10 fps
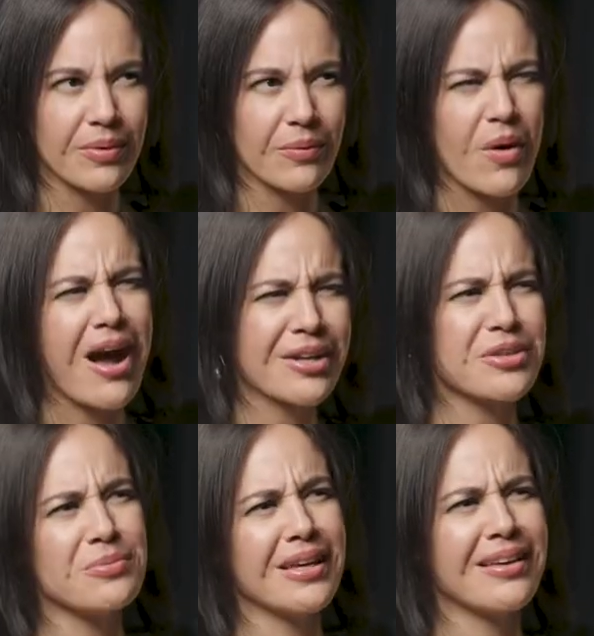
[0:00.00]
well, how do
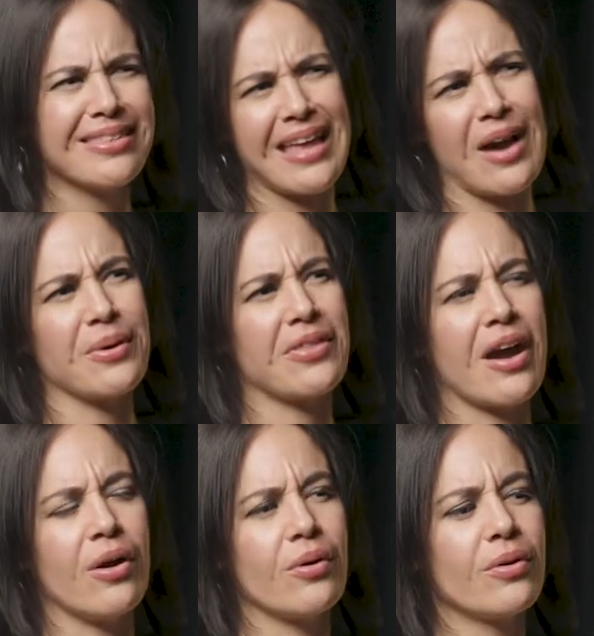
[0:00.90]
you get that
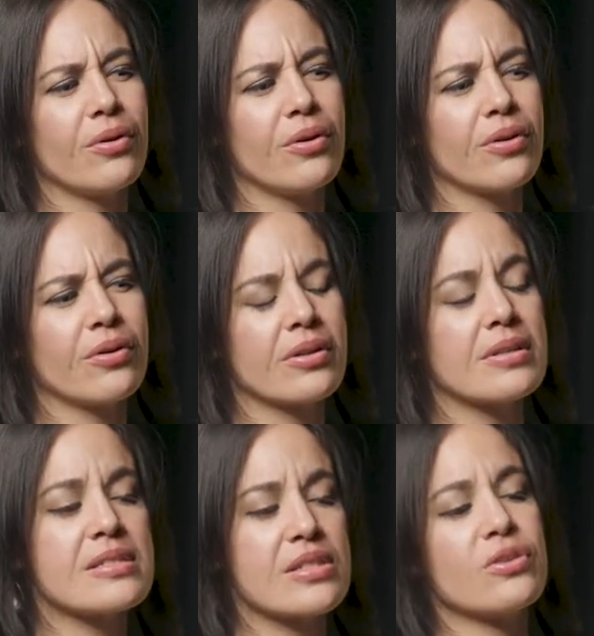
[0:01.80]
without
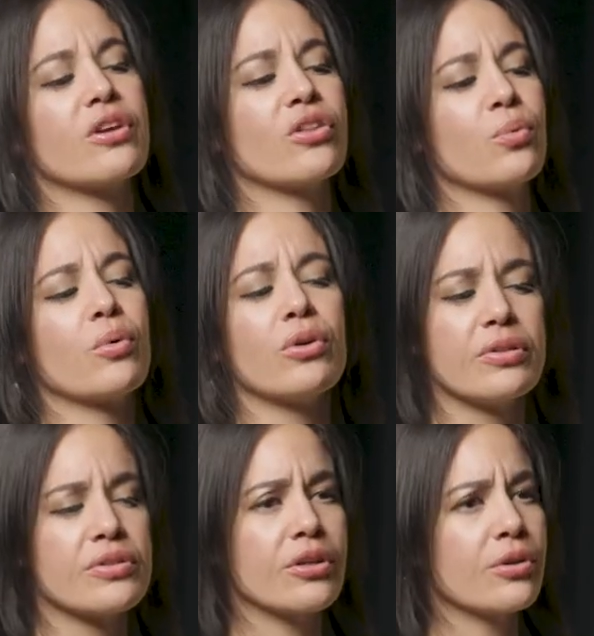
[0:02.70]
considering the
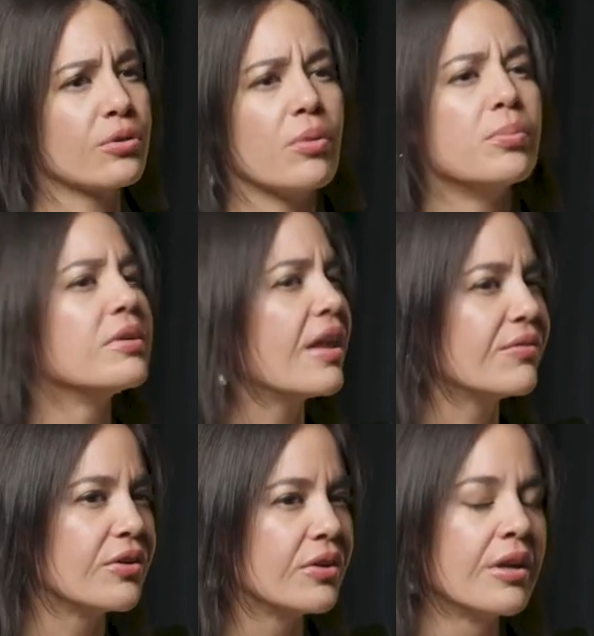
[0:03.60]
world on a global
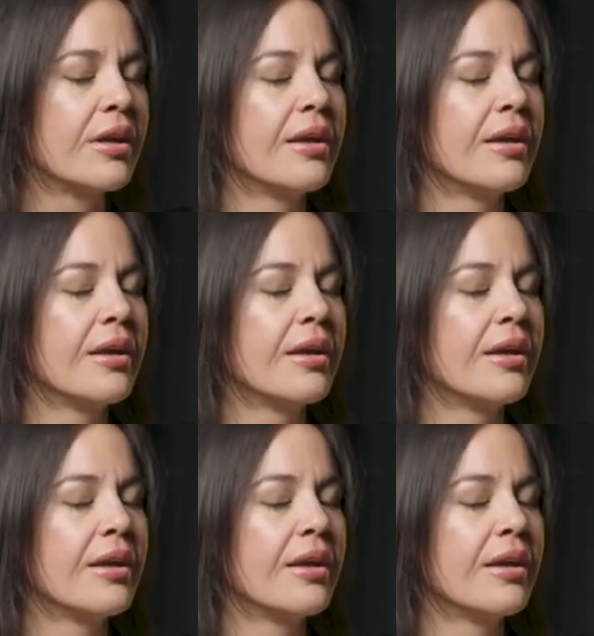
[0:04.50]
level?